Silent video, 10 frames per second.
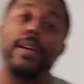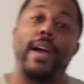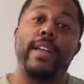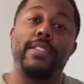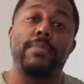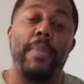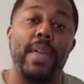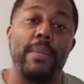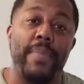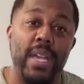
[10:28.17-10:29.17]
just made a
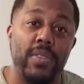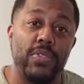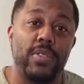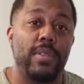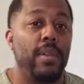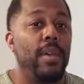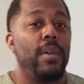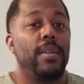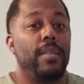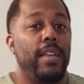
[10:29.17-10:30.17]
mess.
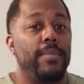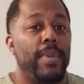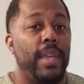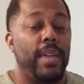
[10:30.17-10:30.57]
That's my name.